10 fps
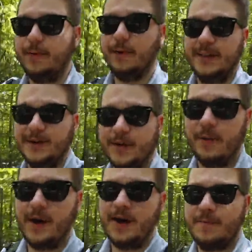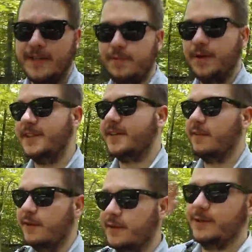I really don't know why I picked a place
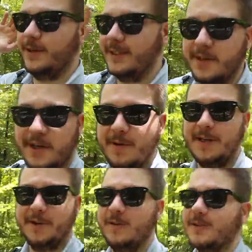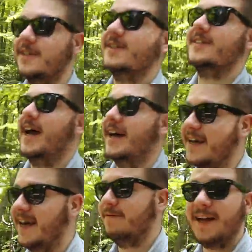covered in trees to talk about drones because I
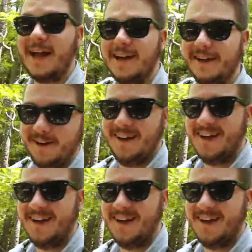can't fly here